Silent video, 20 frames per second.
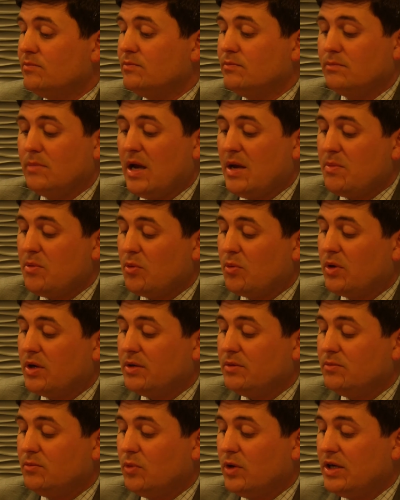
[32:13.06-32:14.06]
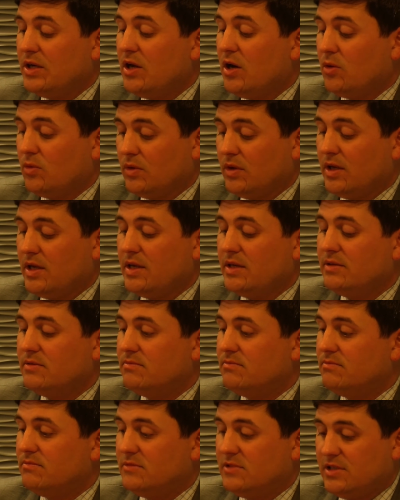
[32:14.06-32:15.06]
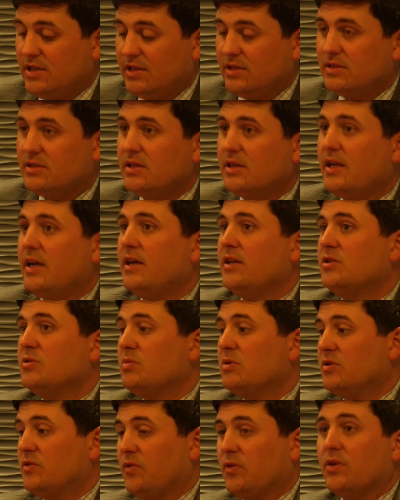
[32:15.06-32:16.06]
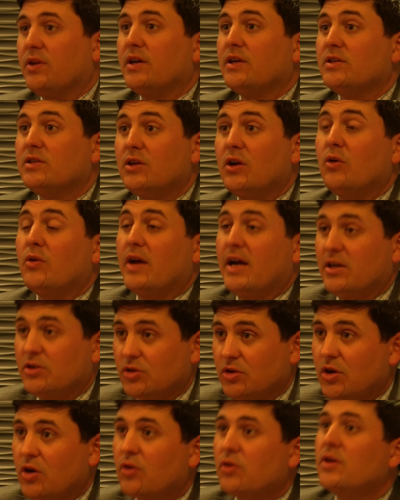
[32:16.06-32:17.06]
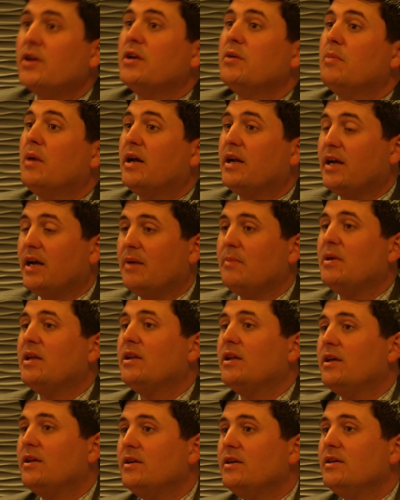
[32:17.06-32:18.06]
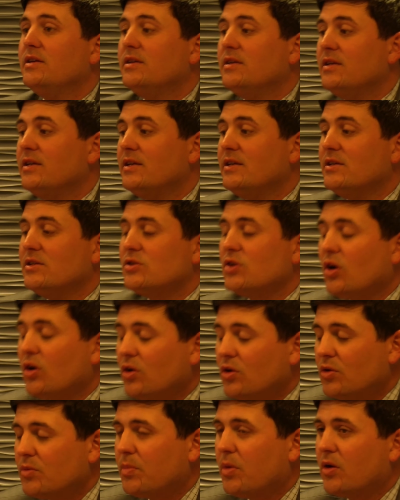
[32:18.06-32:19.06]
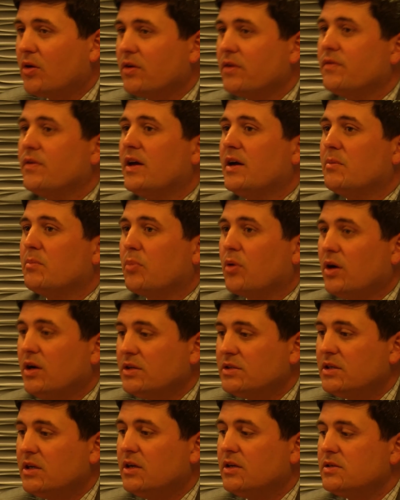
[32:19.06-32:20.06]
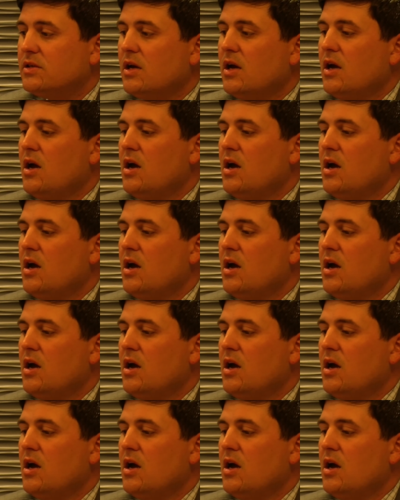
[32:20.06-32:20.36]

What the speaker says: Maybe we don't need sentence enhancements for things that don't actually hurt anybody. I mean, and it's all part of that process.